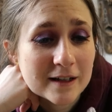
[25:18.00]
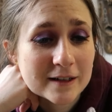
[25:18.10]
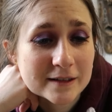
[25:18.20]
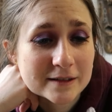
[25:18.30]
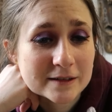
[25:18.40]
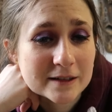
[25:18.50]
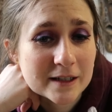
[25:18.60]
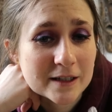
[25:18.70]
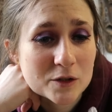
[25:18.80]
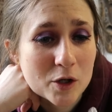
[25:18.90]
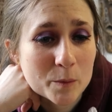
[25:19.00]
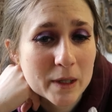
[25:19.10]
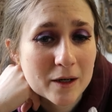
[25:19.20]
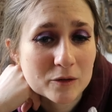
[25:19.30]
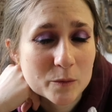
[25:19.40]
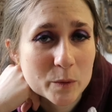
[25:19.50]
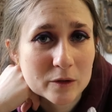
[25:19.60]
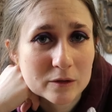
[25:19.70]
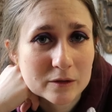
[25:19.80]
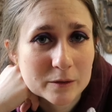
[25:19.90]
and he taught me how to
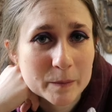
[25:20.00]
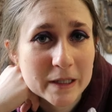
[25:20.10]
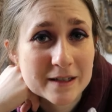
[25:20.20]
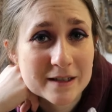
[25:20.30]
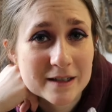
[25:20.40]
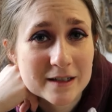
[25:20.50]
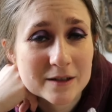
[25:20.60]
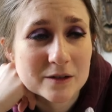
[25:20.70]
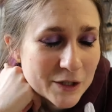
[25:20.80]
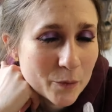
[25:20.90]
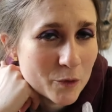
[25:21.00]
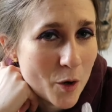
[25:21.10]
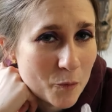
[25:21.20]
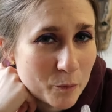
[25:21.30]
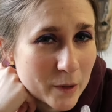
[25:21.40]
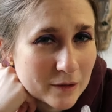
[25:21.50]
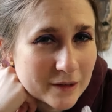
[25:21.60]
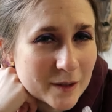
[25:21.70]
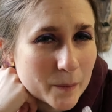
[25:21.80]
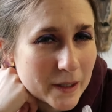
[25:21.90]
build PCs. So I'm not
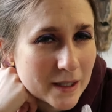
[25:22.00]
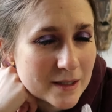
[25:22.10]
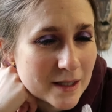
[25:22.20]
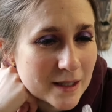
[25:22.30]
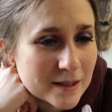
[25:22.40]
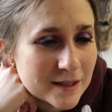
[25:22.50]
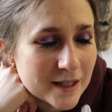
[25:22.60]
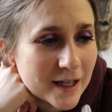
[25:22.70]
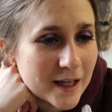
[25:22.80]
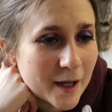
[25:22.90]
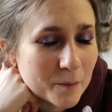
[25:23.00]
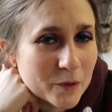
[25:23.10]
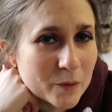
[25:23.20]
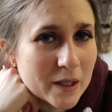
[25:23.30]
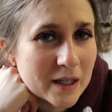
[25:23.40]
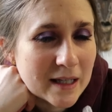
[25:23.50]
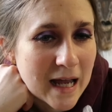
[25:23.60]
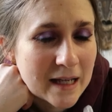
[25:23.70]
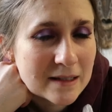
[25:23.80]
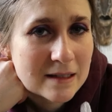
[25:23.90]
building a PC today, I'm doing a
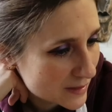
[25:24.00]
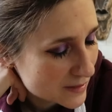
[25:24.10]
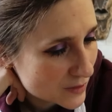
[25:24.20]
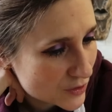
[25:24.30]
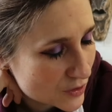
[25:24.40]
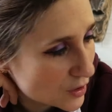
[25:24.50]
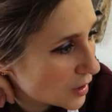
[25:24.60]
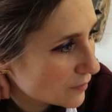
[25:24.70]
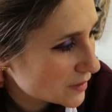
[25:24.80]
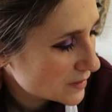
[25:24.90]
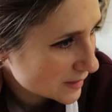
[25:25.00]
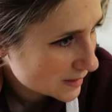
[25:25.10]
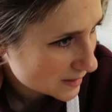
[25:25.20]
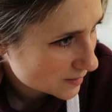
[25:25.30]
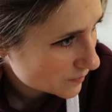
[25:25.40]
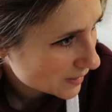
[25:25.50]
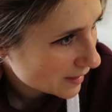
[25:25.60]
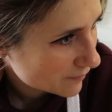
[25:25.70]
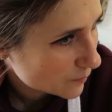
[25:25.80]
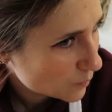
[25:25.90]
NAS. It's a storage system
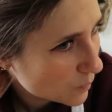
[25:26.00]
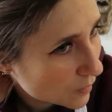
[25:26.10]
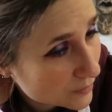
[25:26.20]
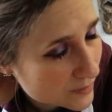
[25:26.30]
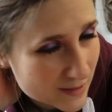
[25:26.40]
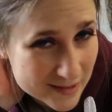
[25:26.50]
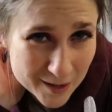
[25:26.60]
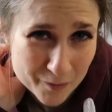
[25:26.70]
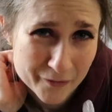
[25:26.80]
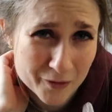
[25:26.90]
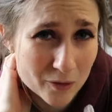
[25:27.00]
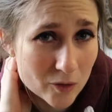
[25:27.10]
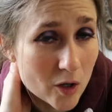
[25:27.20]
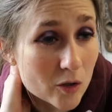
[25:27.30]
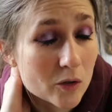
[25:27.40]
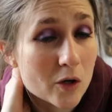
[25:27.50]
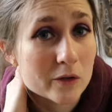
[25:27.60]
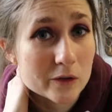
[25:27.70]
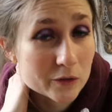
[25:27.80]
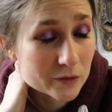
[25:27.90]
that I've wanted to set up for a
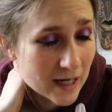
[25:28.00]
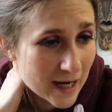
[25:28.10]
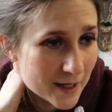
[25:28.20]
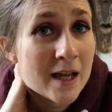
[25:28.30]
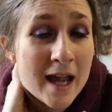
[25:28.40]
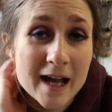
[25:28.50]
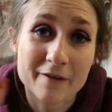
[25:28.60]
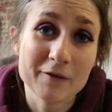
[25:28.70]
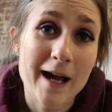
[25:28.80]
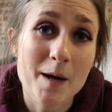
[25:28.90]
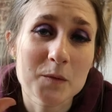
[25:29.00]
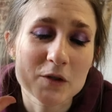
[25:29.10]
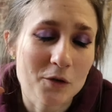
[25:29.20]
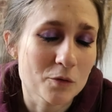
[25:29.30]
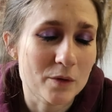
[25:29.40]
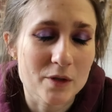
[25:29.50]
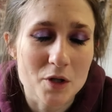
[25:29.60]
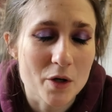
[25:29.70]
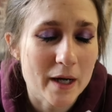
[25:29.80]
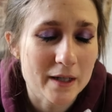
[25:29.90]
long time. I have absolutely
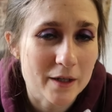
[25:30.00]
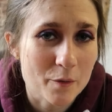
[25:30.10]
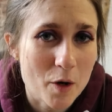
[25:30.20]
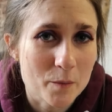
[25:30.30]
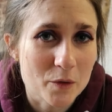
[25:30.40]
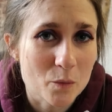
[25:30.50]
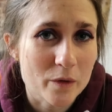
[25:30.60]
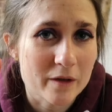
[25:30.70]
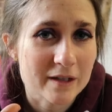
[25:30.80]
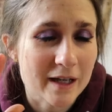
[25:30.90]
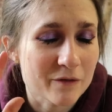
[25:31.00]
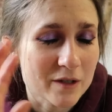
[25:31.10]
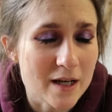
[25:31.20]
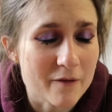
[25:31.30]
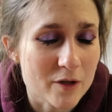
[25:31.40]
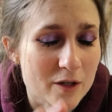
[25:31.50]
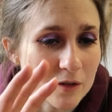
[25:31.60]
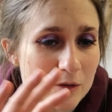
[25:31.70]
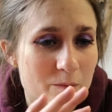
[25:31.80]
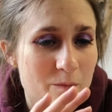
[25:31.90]
no idea what I'm doing with this. I've never